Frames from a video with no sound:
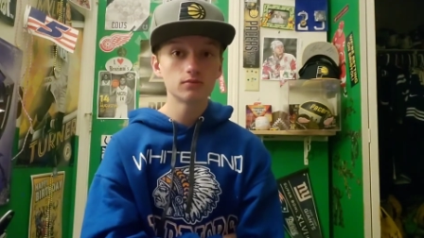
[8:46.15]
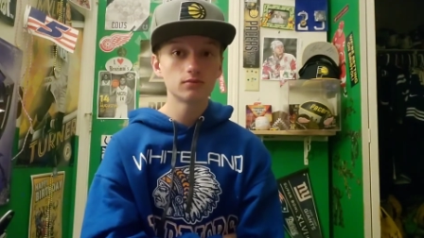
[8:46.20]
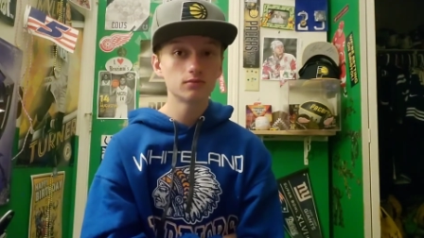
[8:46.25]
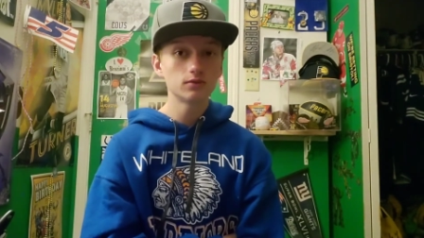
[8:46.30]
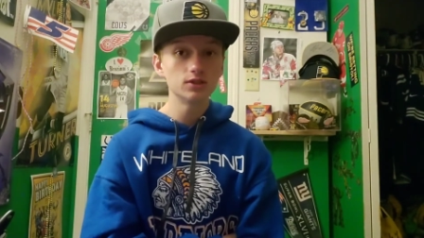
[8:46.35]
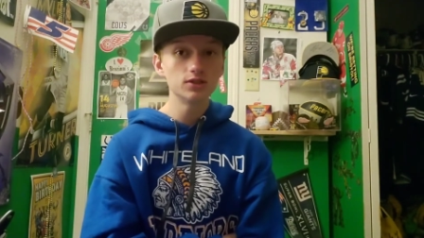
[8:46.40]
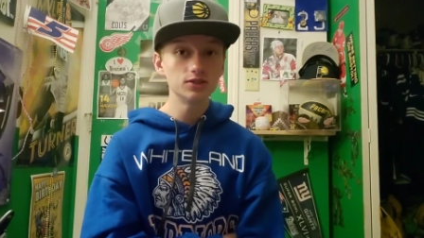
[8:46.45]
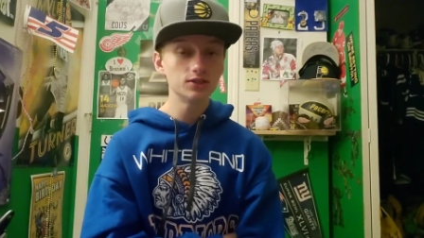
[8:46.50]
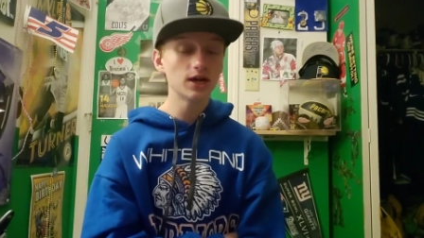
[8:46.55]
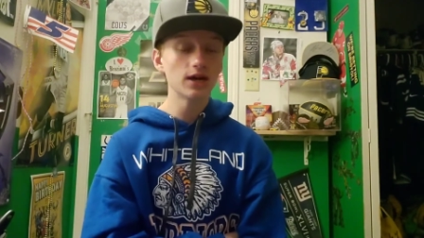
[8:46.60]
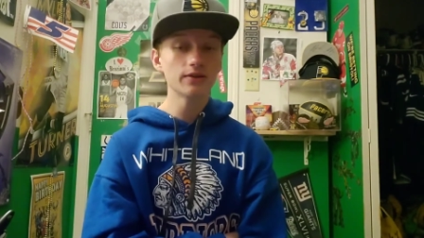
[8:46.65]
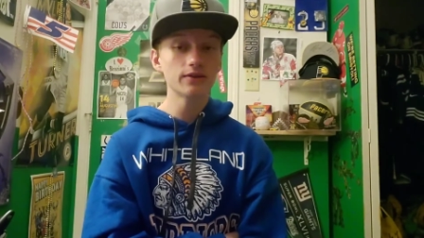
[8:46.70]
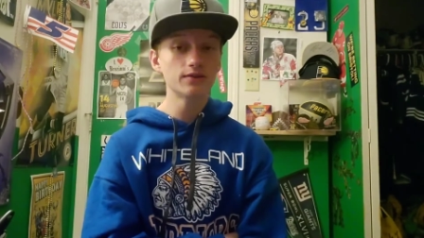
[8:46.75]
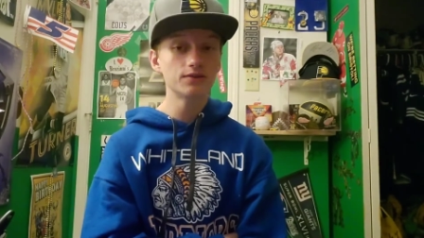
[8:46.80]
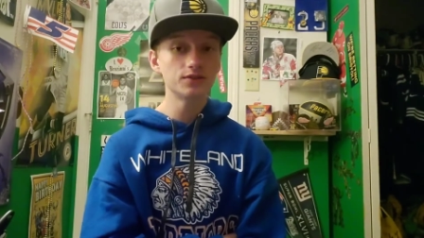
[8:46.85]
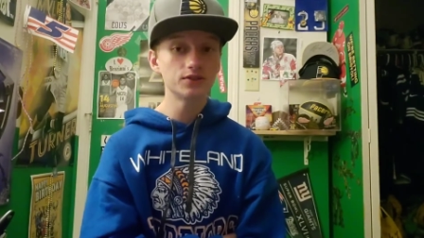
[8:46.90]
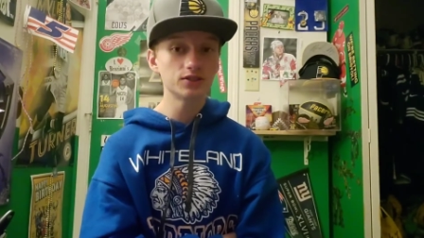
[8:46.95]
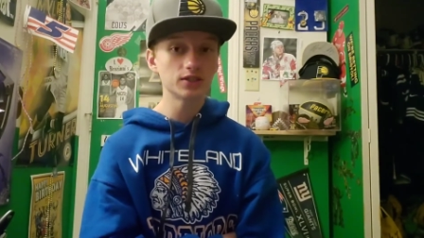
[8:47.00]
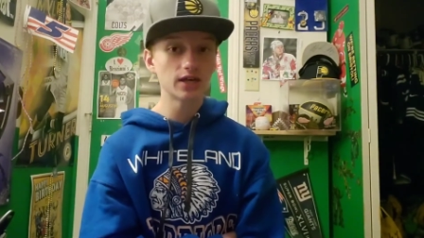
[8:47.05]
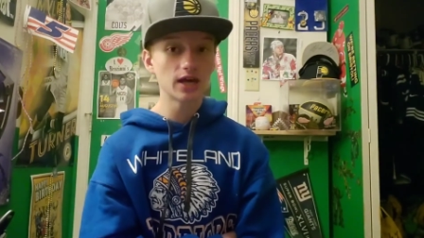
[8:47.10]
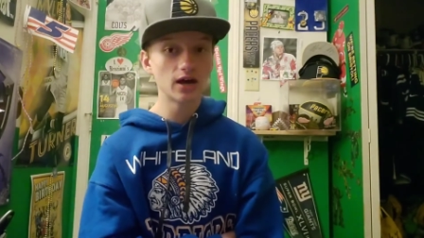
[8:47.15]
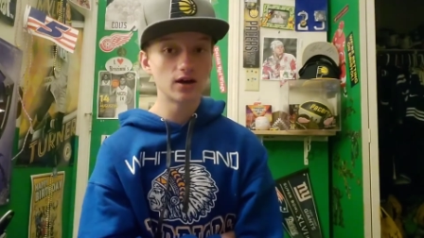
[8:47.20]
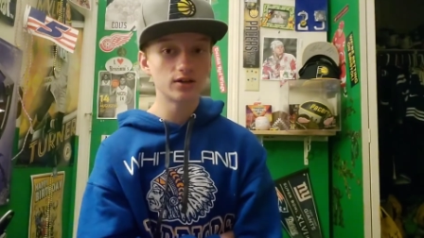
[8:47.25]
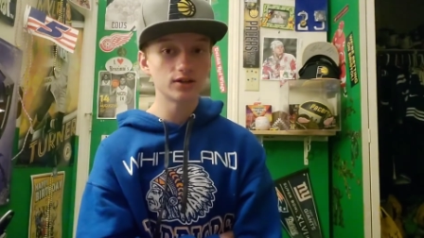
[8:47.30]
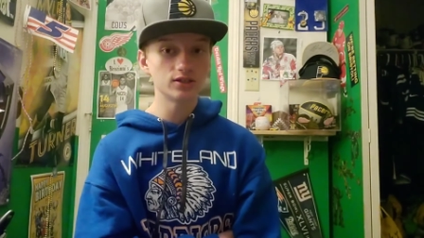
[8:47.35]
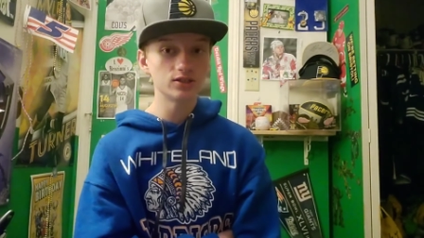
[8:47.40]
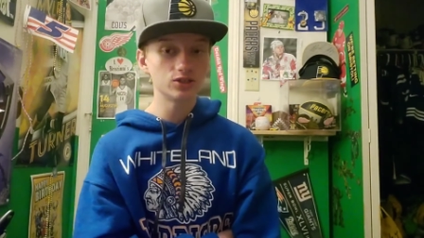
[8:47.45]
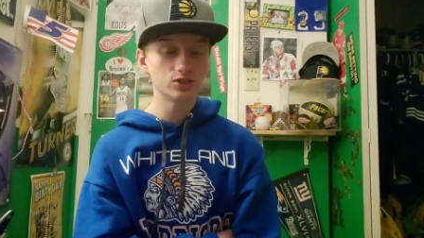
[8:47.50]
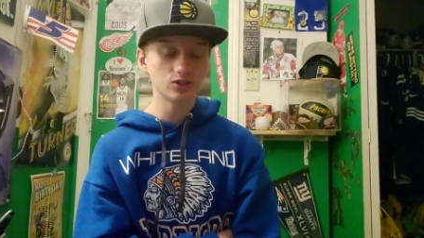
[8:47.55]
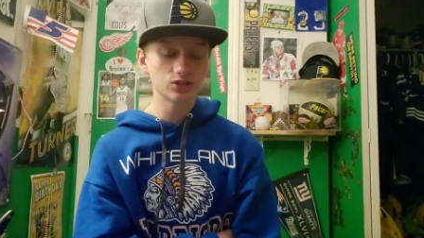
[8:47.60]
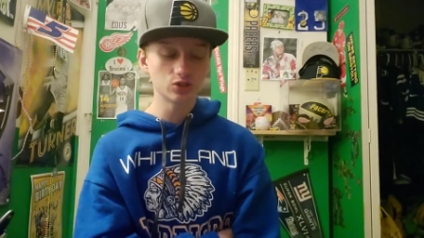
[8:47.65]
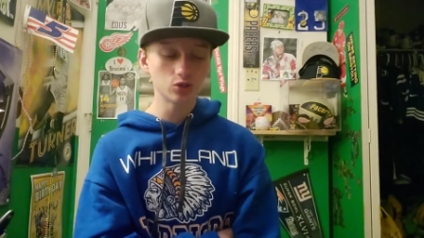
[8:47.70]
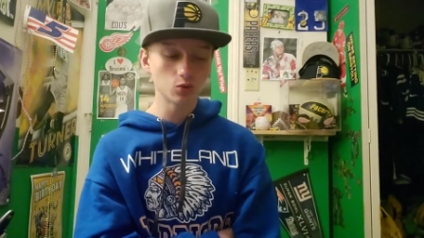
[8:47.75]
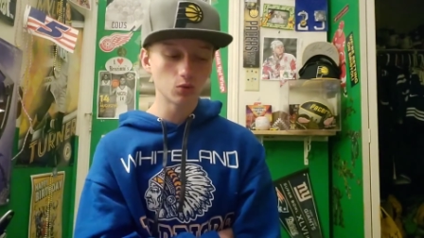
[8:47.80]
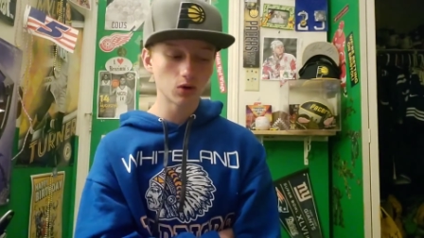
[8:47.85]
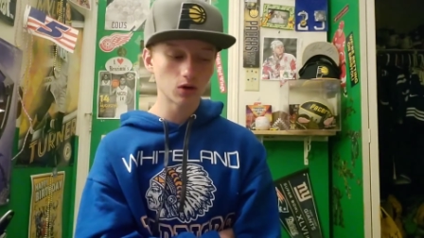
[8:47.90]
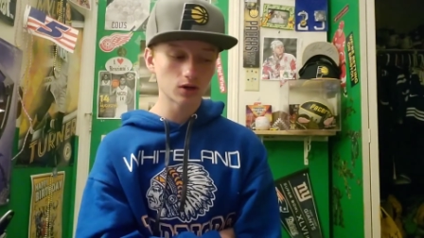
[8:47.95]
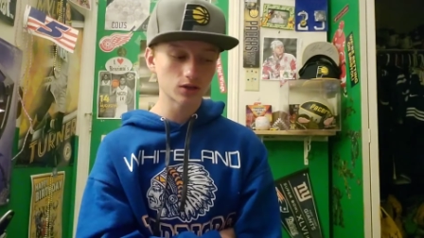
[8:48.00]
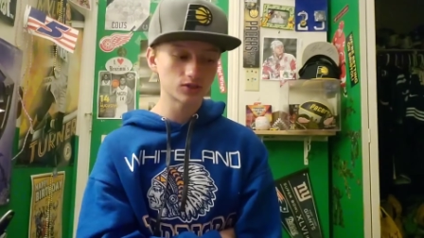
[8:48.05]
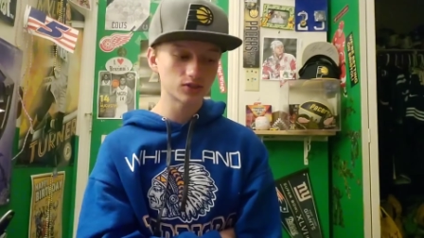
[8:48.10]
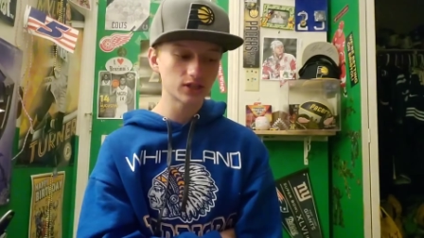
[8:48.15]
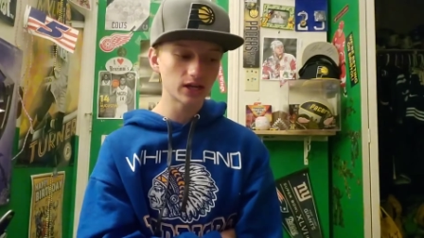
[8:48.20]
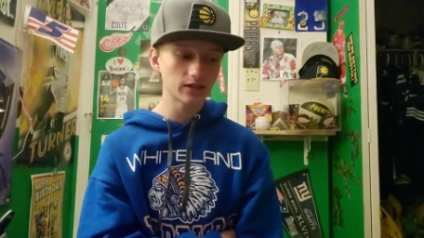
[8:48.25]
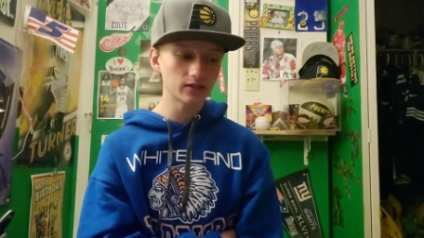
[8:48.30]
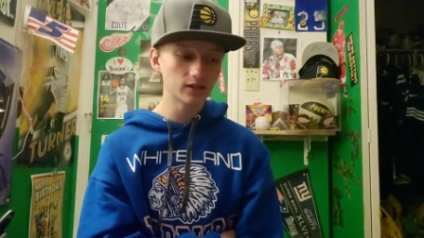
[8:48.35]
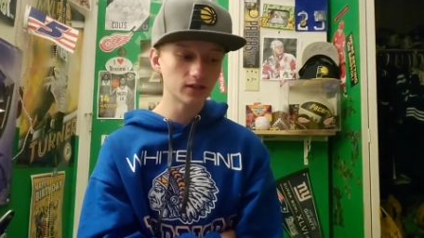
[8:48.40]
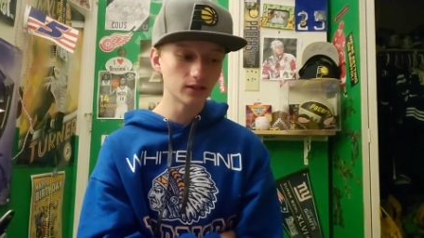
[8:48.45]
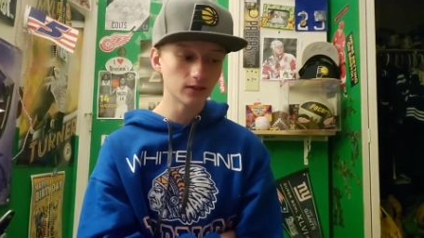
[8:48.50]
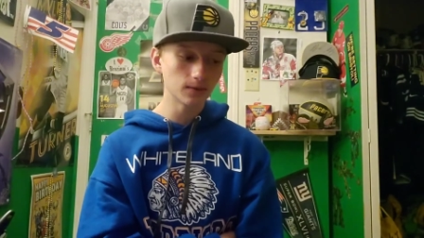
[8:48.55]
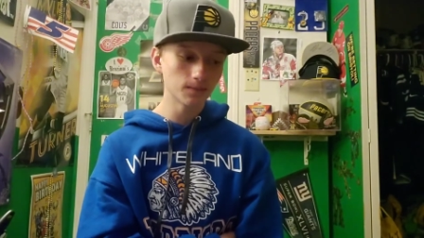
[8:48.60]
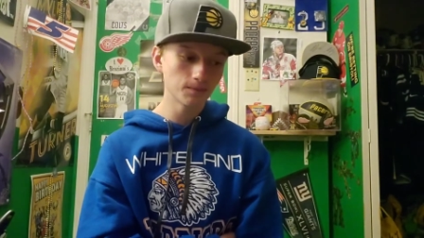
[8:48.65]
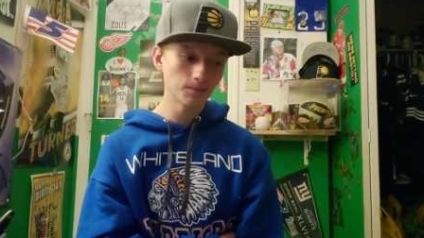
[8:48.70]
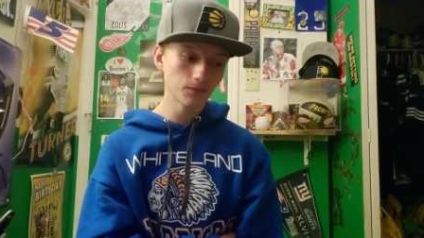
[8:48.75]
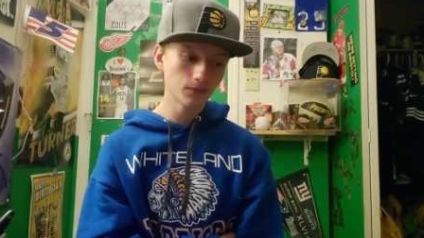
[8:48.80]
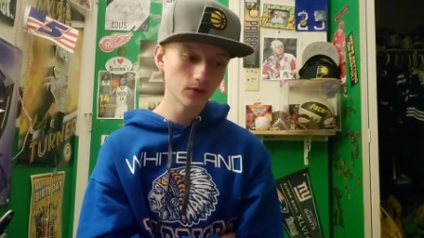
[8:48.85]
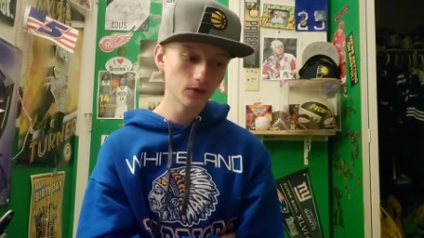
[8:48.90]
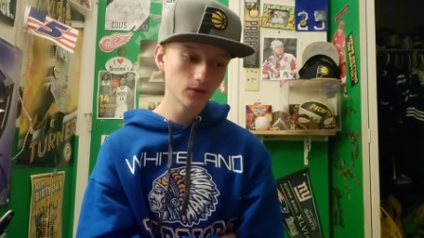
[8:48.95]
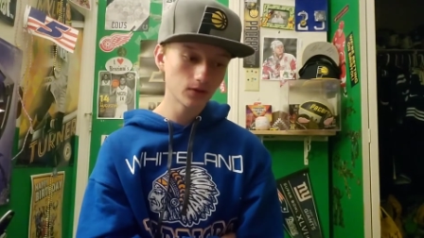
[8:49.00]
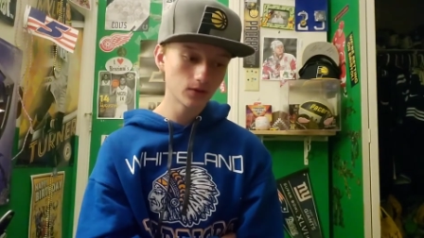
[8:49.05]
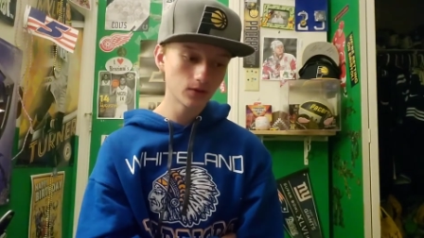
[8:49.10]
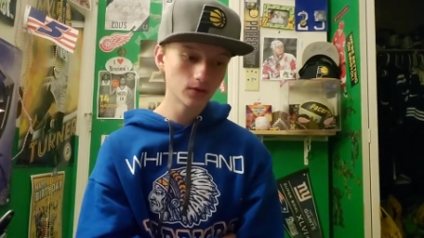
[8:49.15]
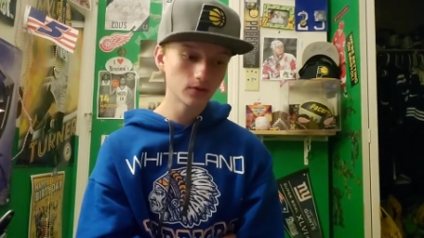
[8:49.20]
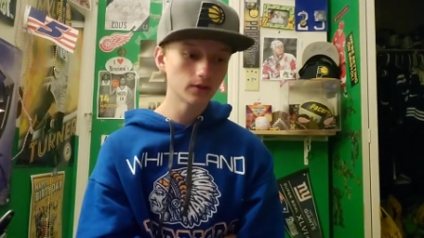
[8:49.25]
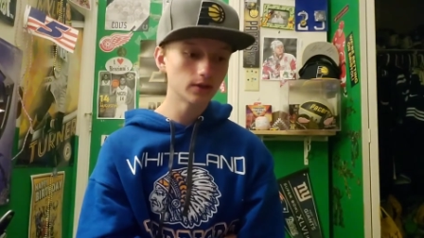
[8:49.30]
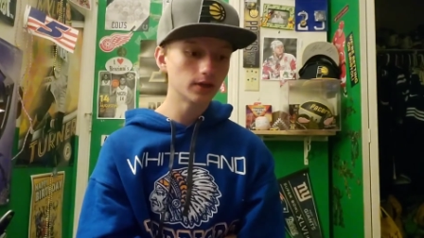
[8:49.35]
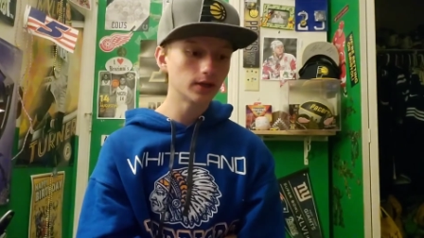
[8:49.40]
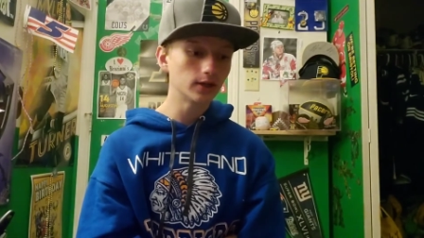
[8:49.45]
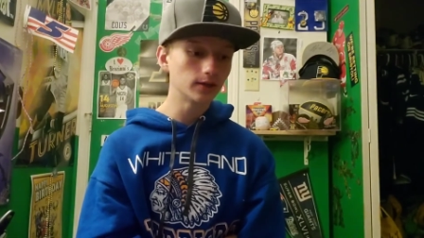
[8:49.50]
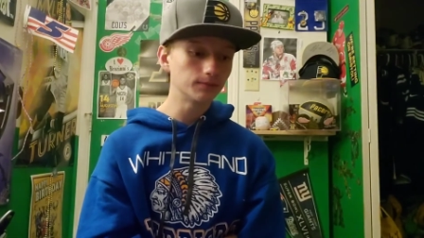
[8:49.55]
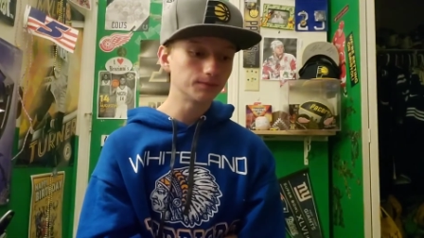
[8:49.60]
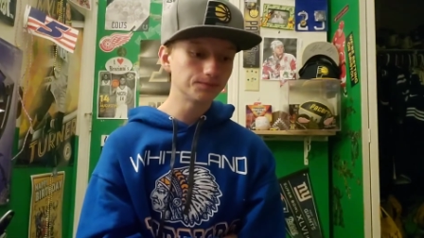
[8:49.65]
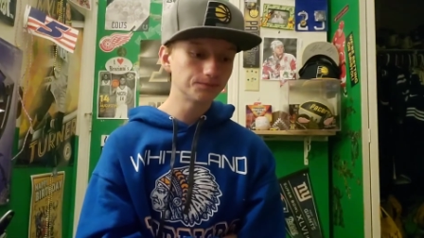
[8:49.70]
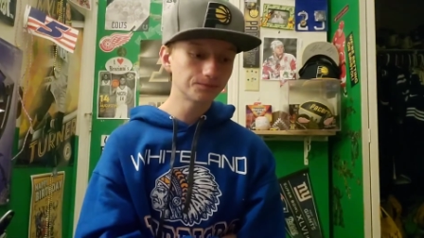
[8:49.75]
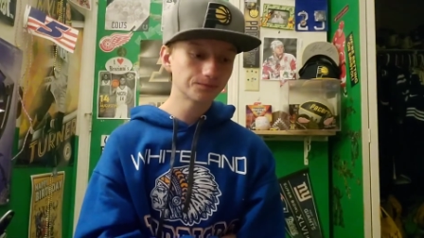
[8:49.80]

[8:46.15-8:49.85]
He's got the physicality. He just needs to work on his technique. Um,